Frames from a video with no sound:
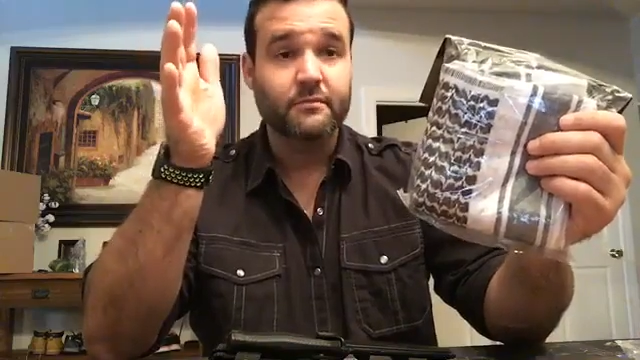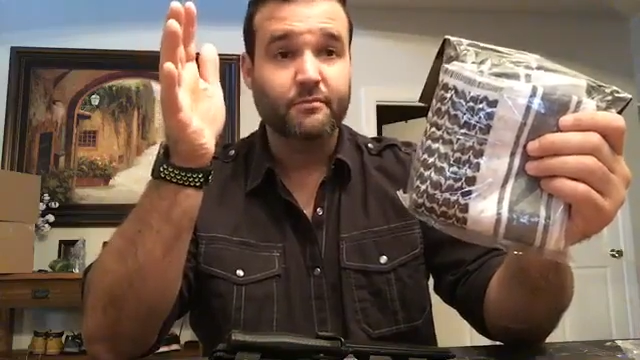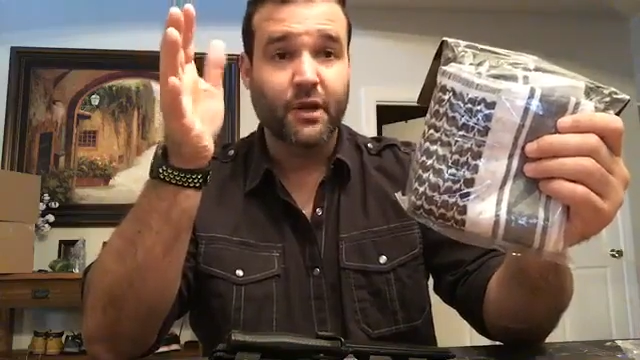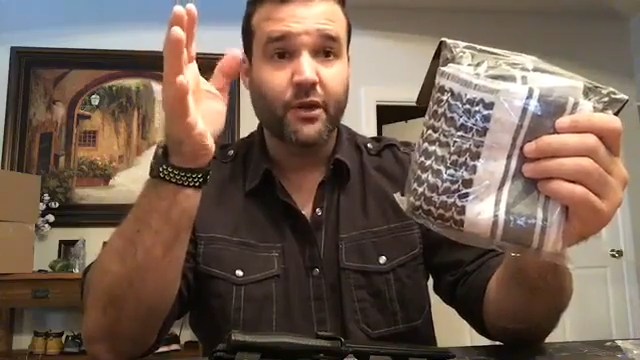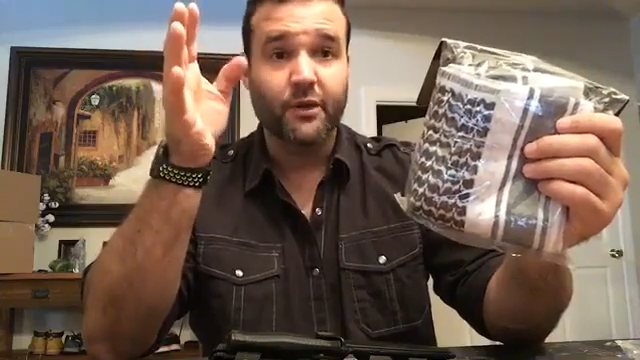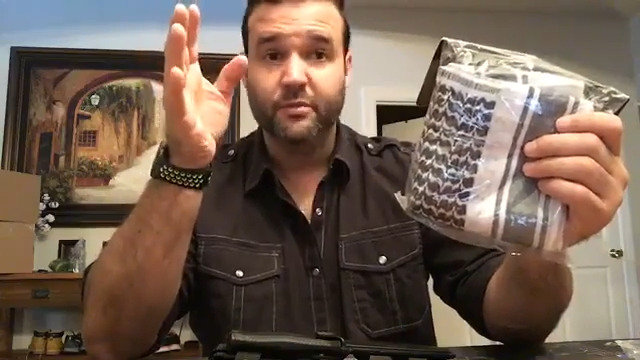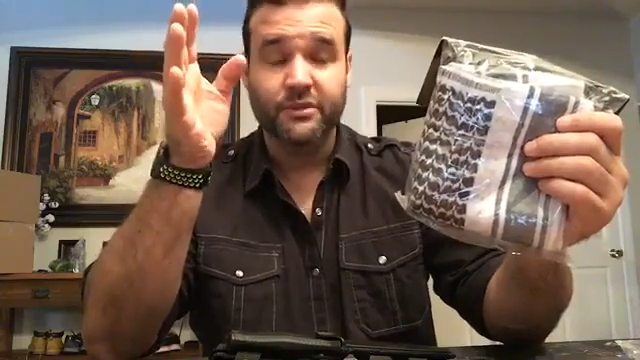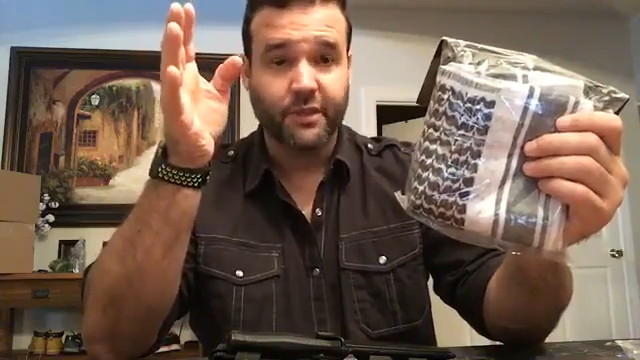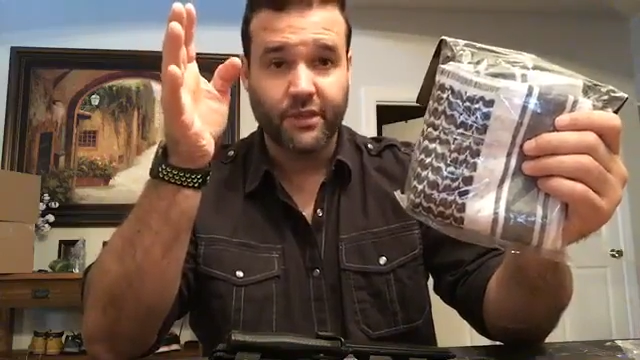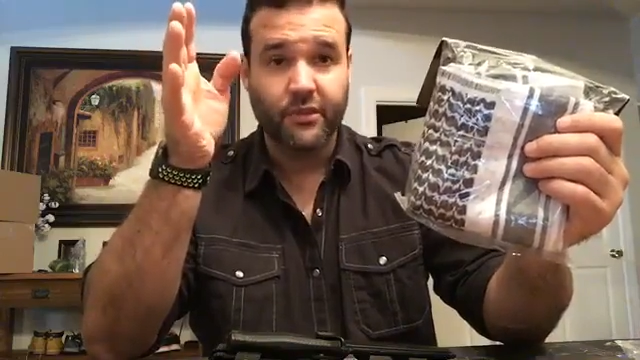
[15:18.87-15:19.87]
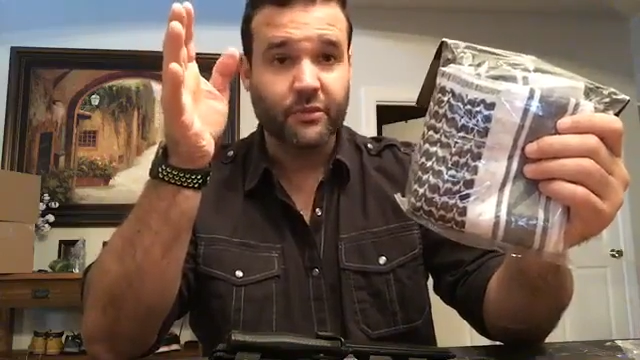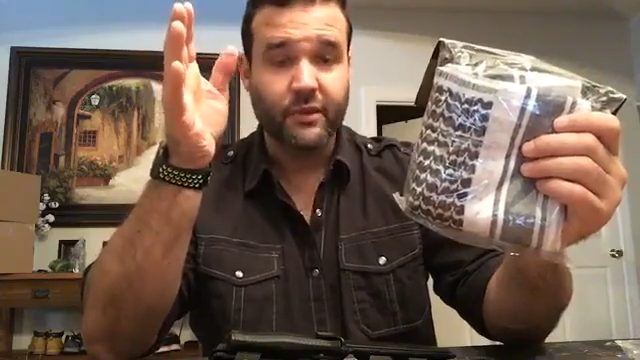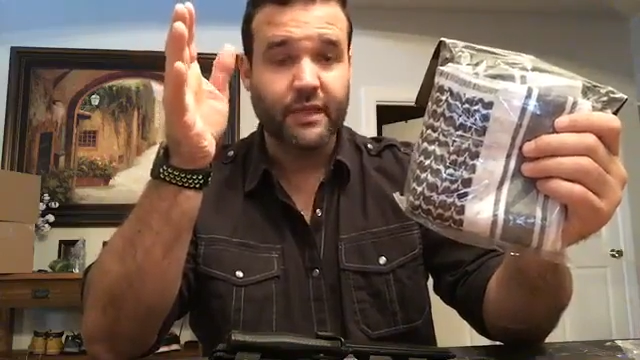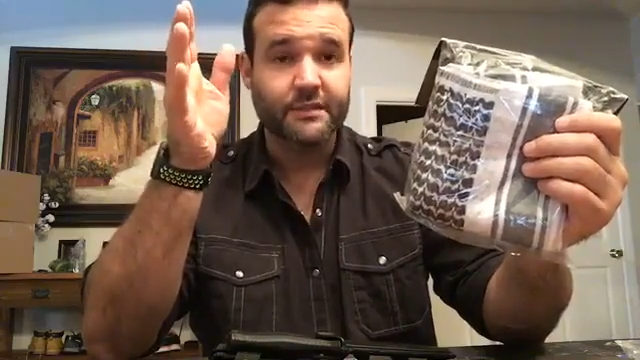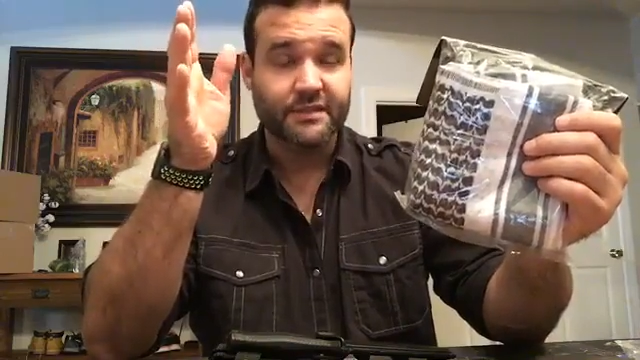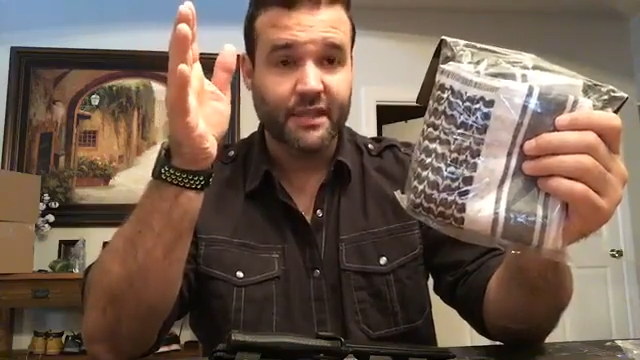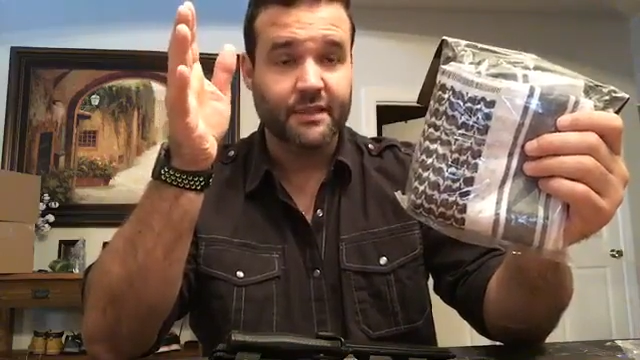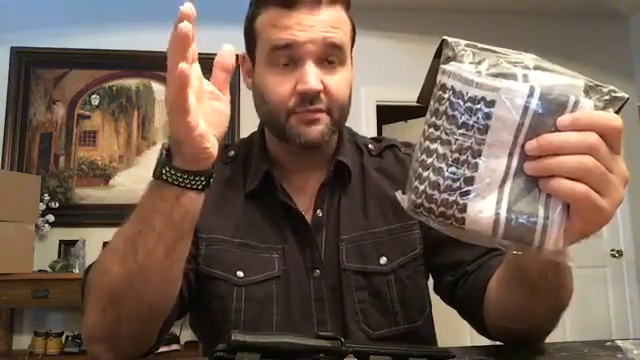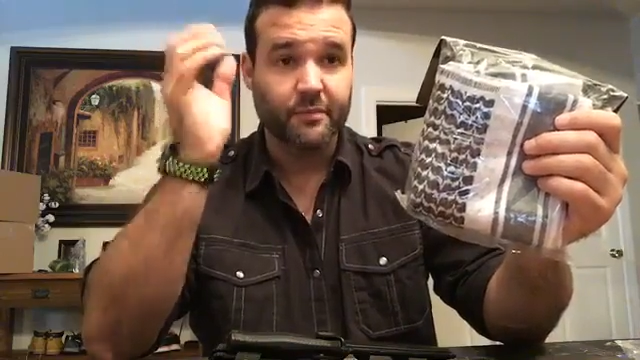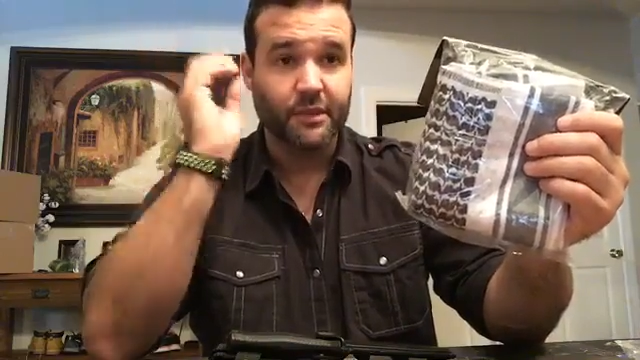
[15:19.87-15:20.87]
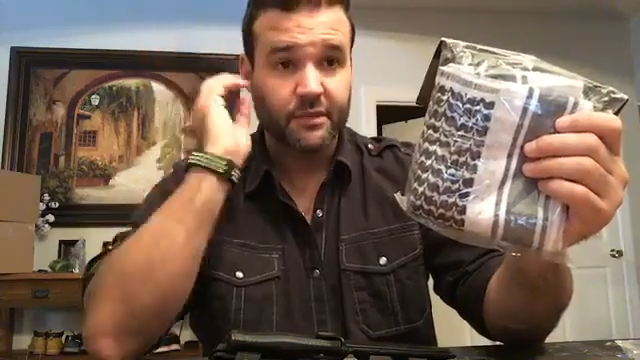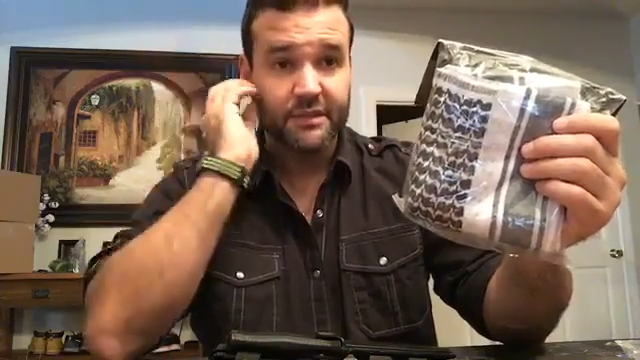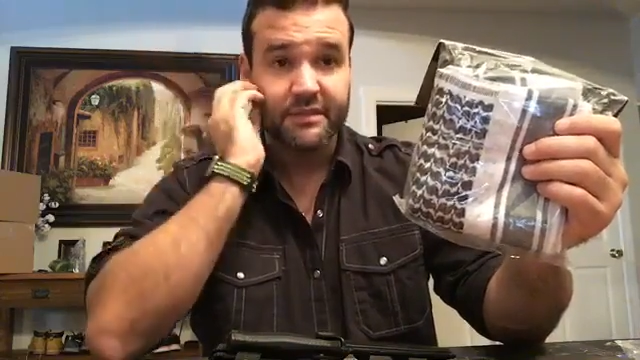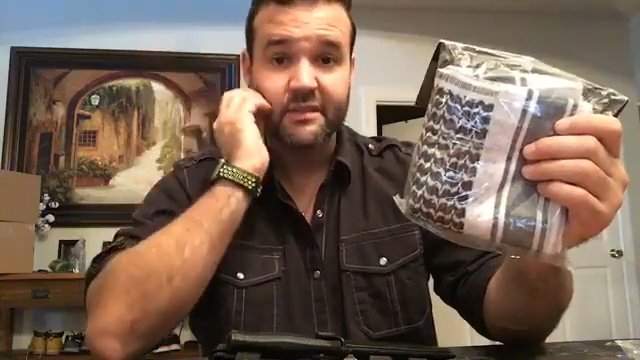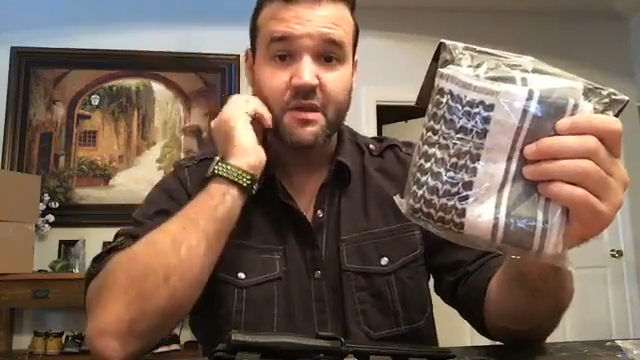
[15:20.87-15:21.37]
barrier between you and the sand of the Middle East.